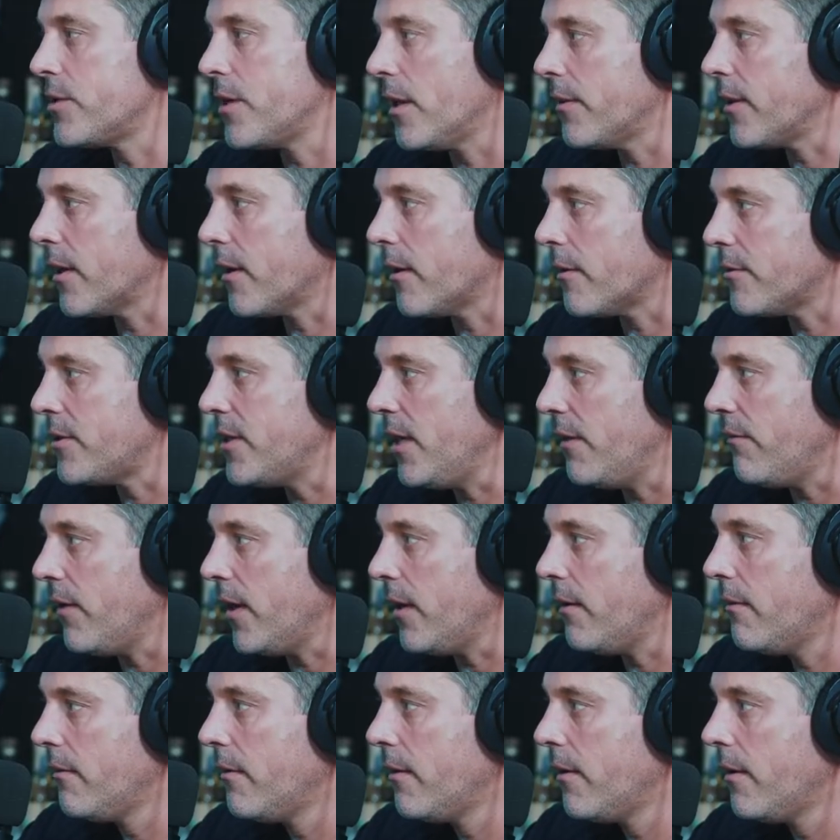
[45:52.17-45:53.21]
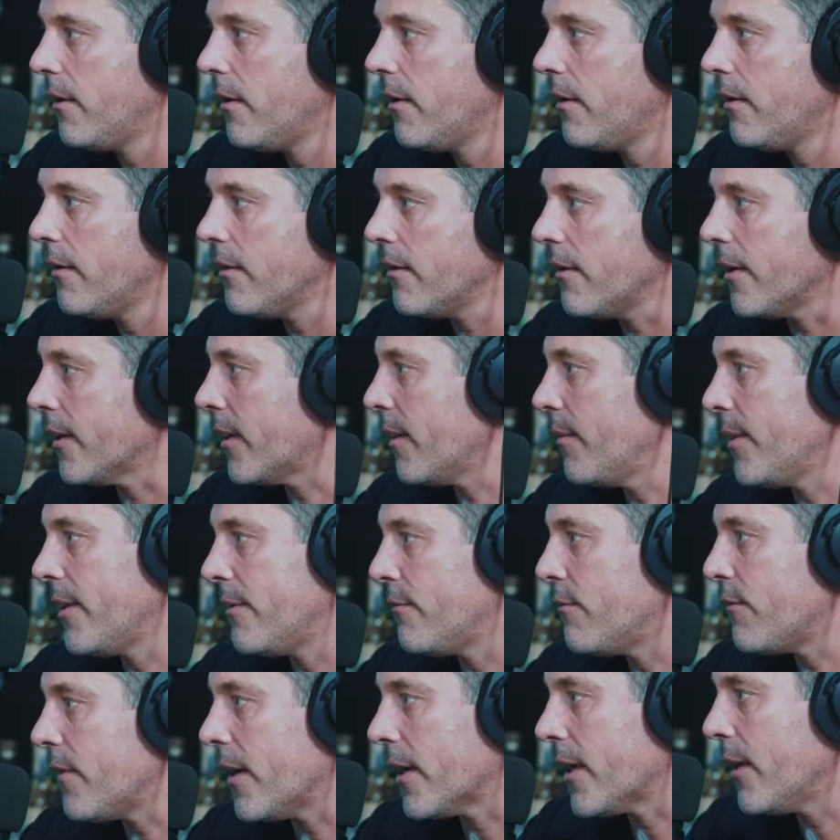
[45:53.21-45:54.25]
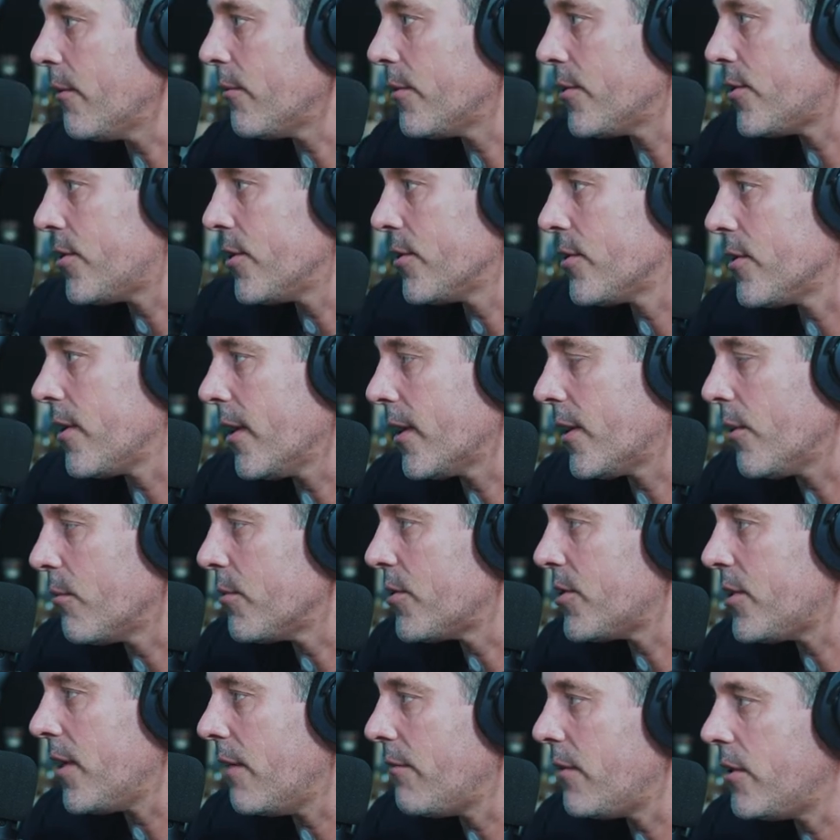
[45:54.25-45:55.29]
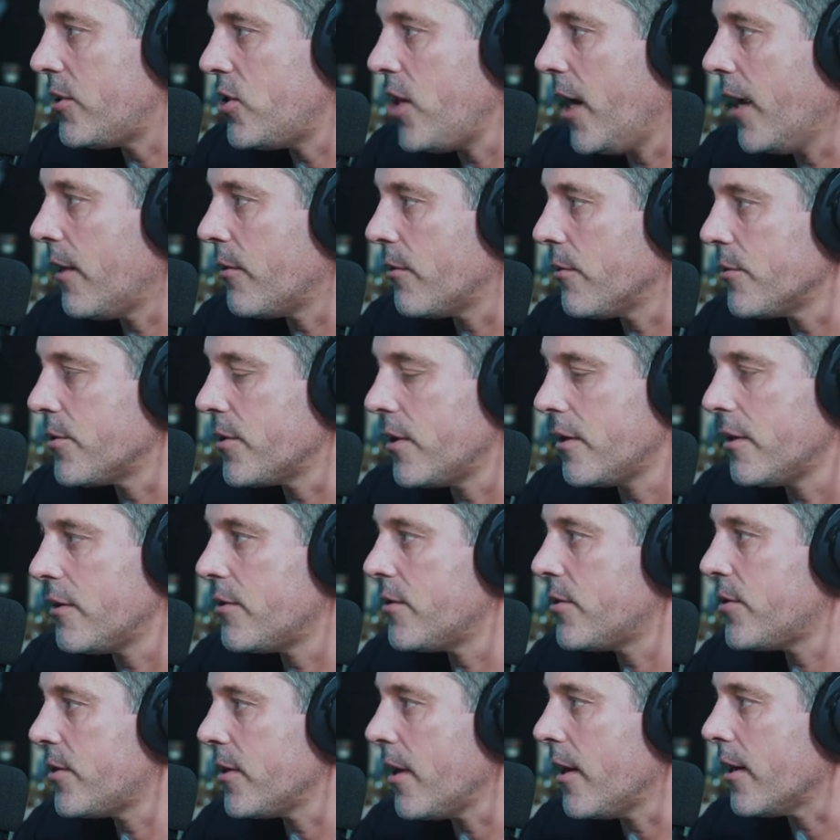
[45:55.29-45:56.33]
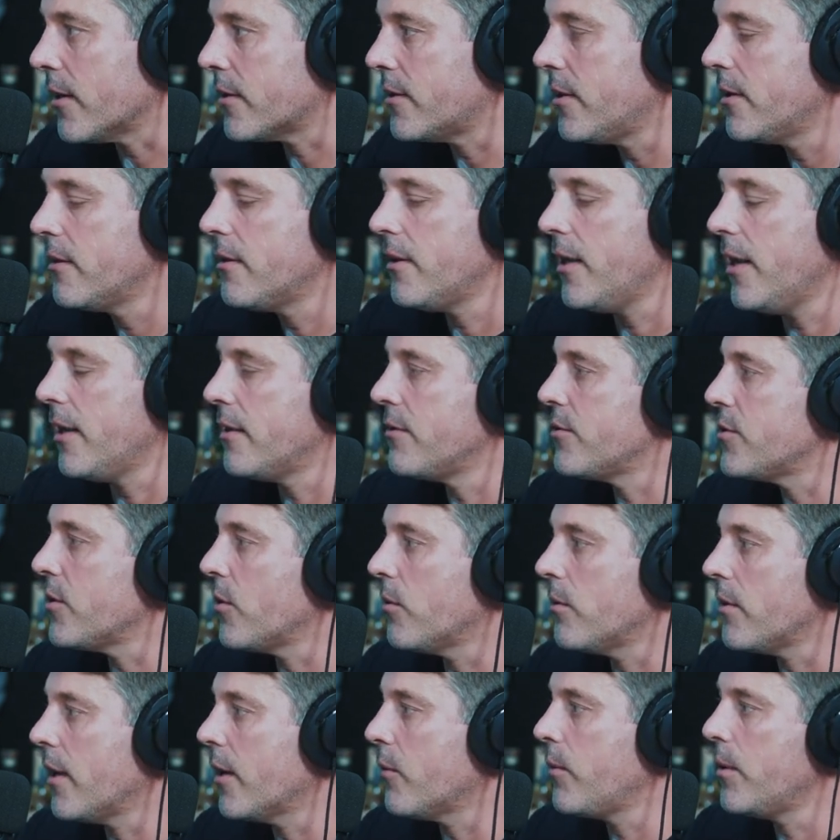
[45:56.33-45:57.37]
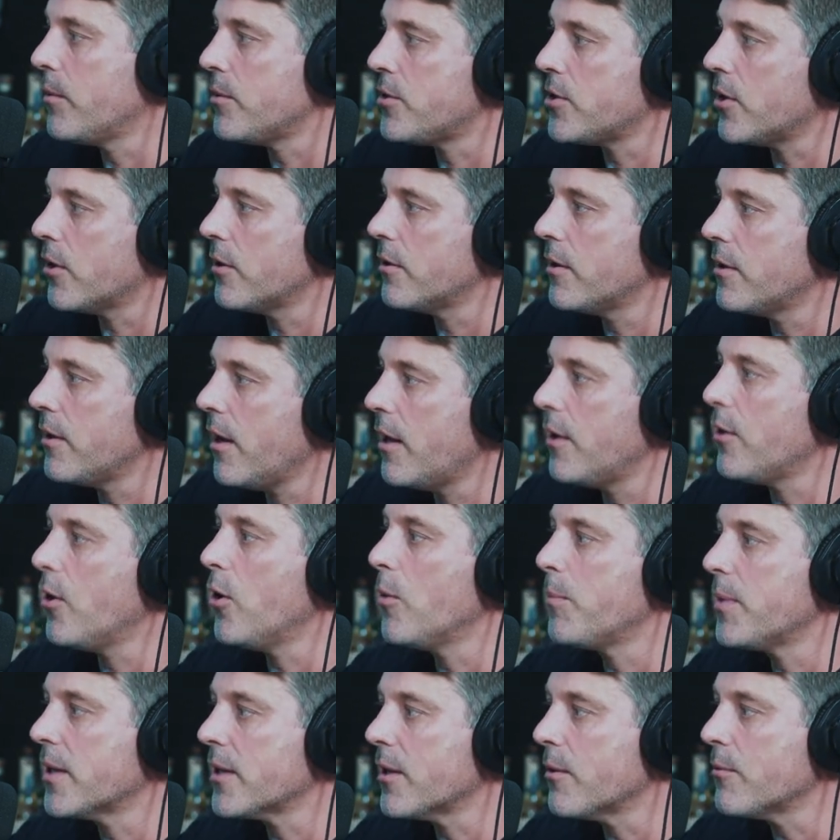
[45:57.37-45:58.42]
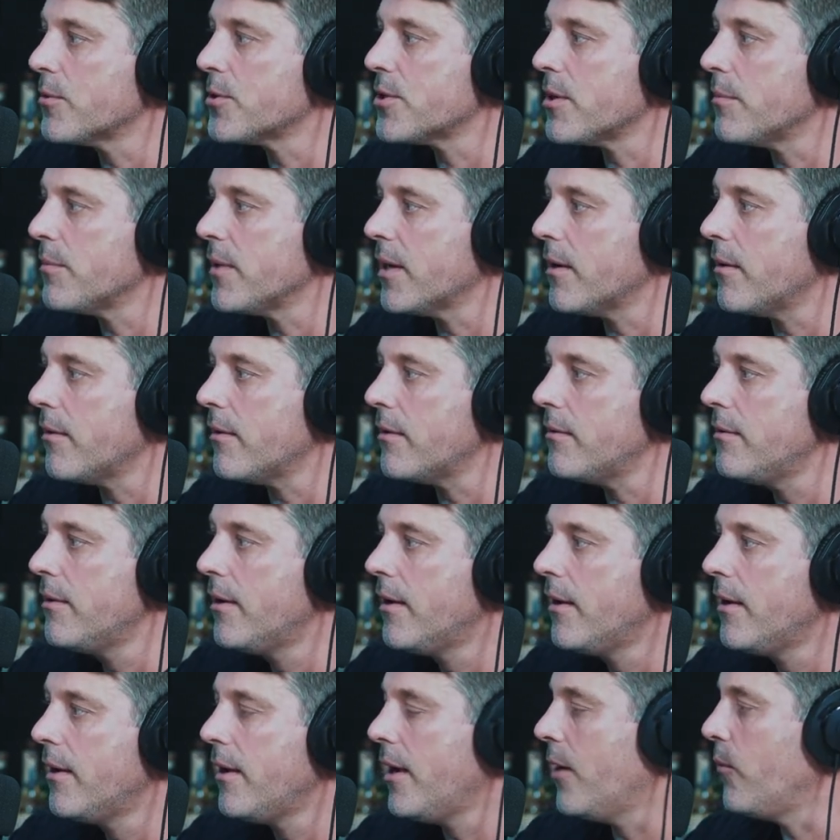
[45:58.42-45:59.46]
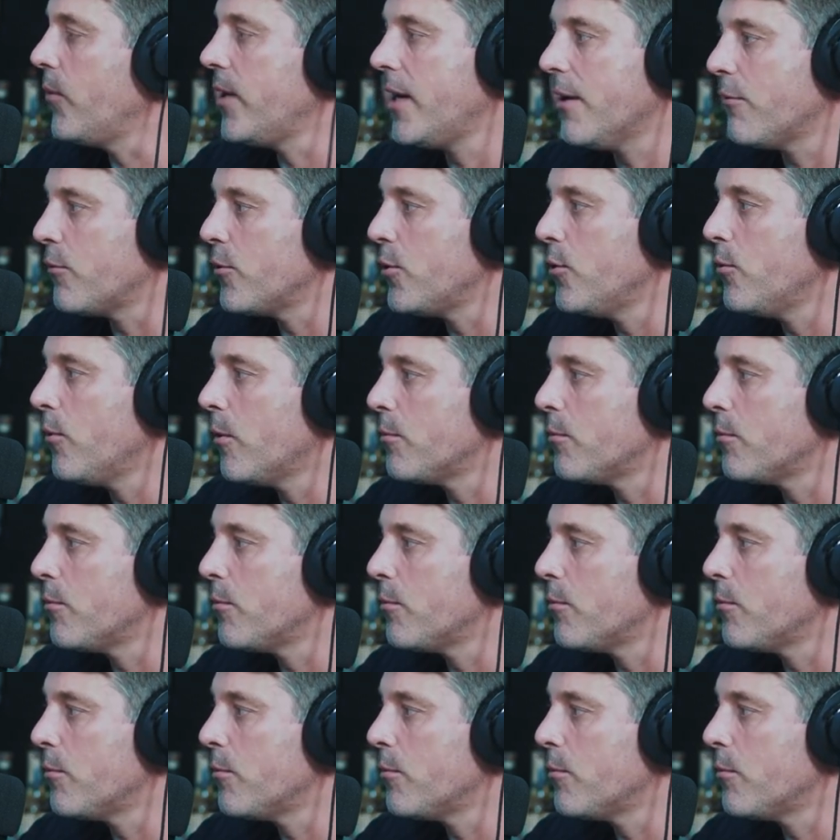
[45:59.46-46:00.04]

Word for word: was nothing on TV like, I mean, fuck, it was just like there were seven channels box, and it sucked. Yeah. And so, like, we would turn it on hoping there was something on. And we never knew